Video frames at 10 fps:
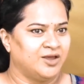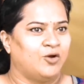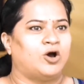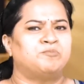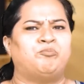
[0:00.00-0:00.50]

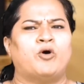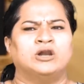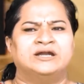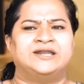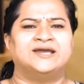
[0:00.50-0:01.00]
or
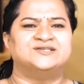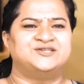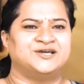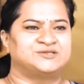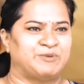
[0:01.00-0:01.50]
polity in
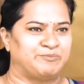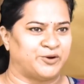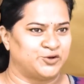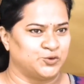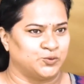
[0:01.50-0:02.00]
GS
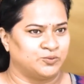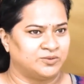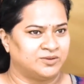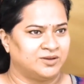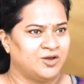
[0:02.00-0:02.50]
paper 2
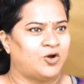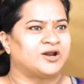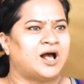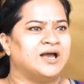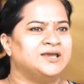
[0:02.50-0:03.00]
or
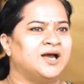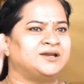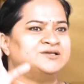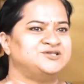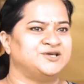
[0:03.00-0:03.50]
IR
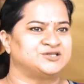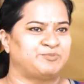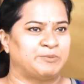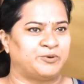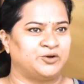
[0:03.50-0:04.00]
in GS
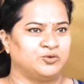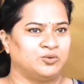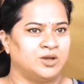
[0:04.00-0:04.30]
paper 2.